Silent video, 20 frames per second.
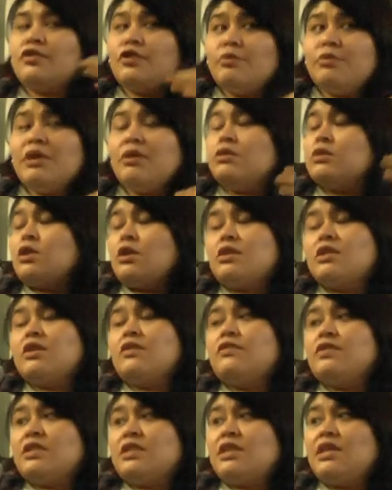For me, it was low
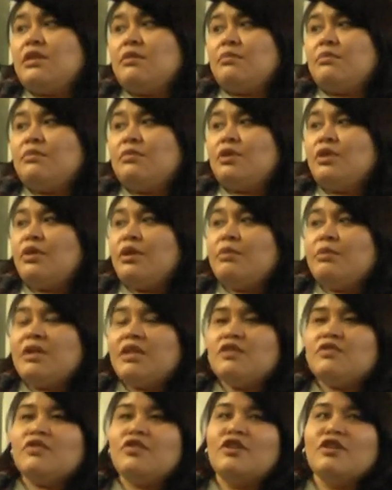self-esteem. You know what I mean?
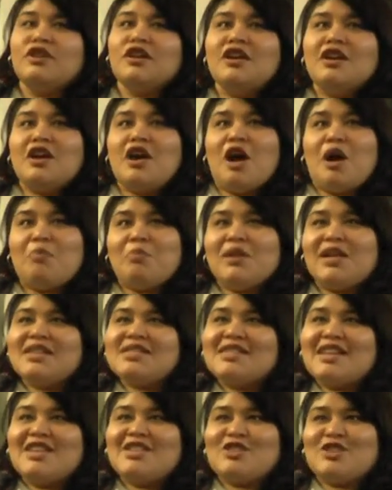It's for a
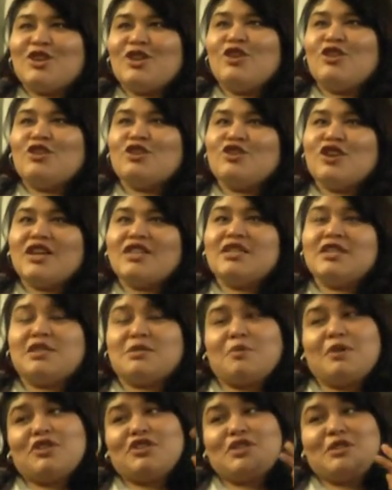plus size girl
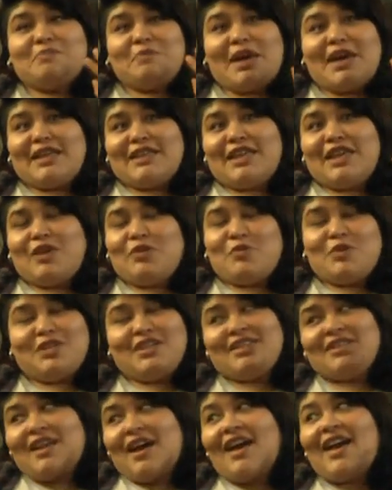especially back then, we
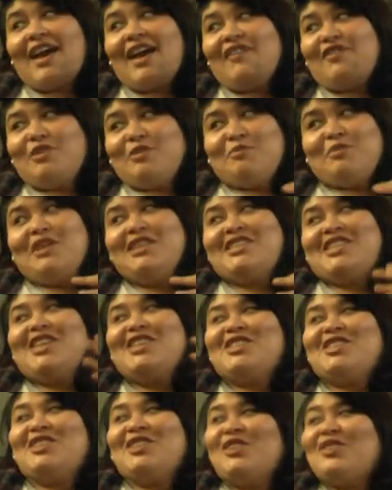did not have the plus
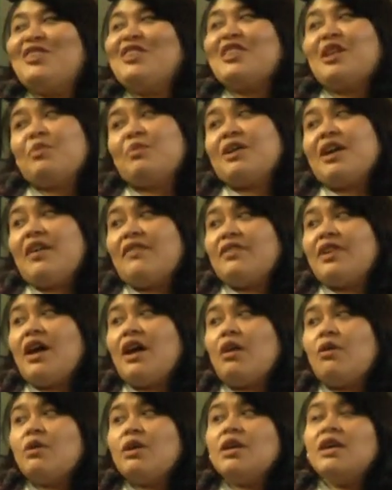size clothing that we have
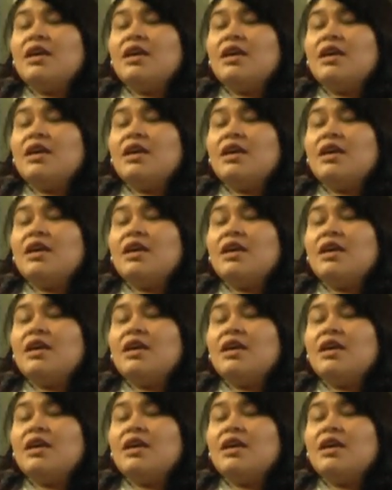now.